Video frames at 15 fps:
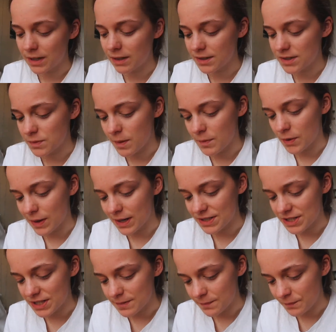I'll answer one more
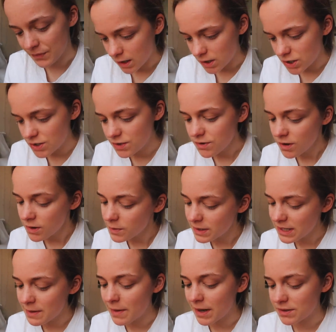question. Do you struggle
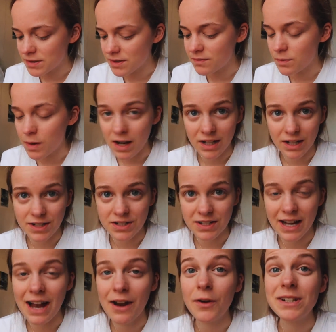with the amount of workload you
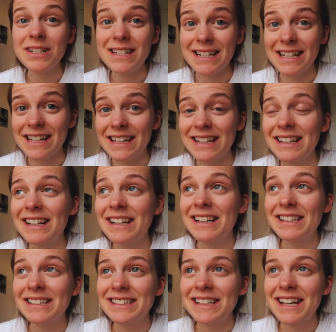get? Honestly,
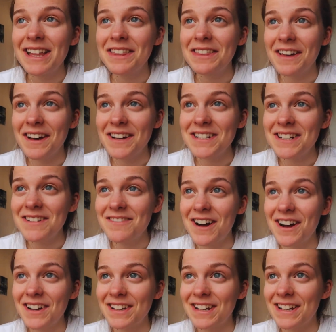third year
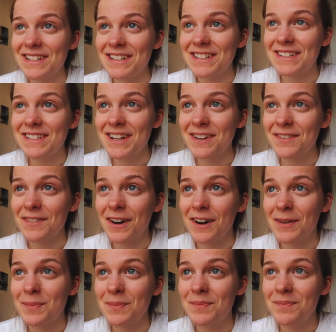workload has so
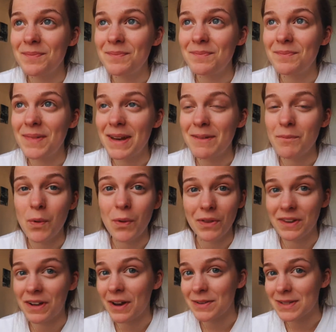far been more
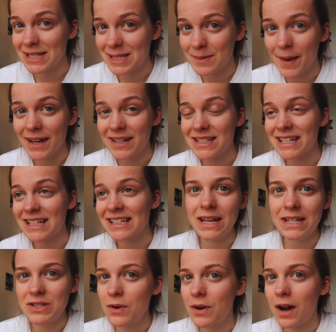than I was expecting.
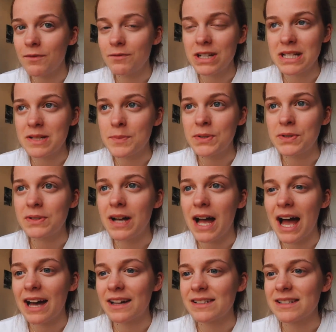It's not unreasonable
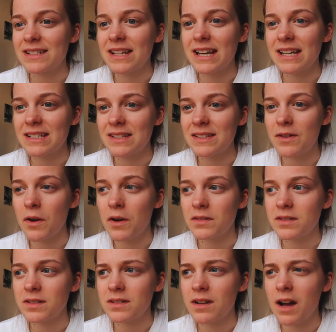and it's
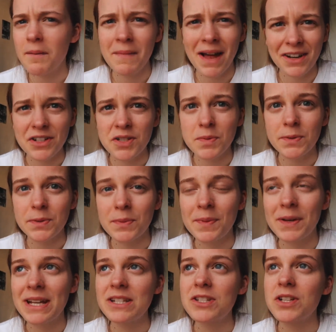not unmanageable,
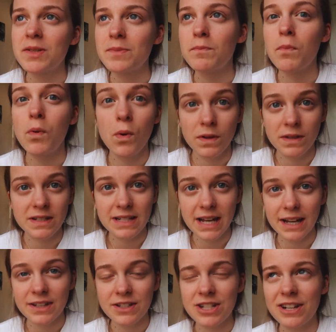but it's just more than
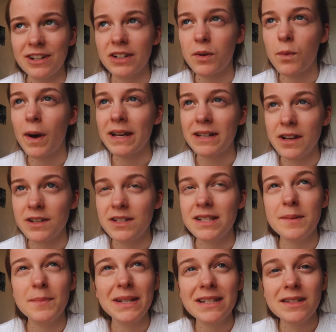second year and quite
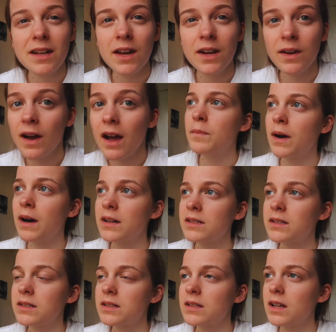noticeably so.
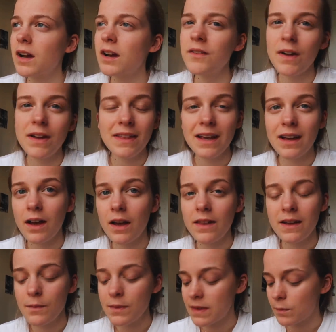But kind of I
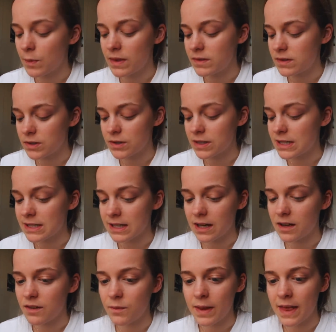think with degrees, like
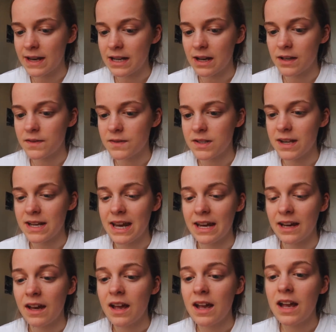kind of with any kind of
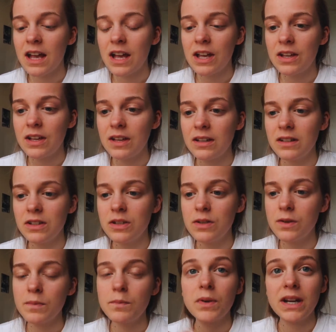studying, you
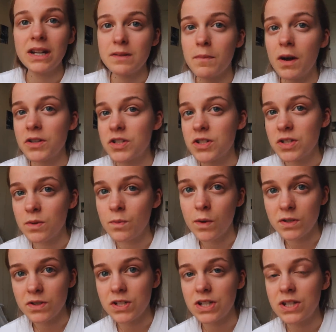can bring as much as you
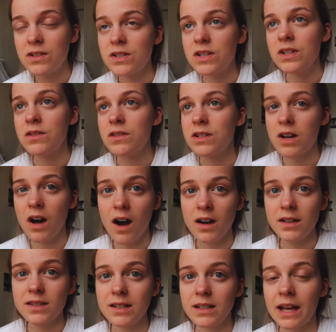want to the task.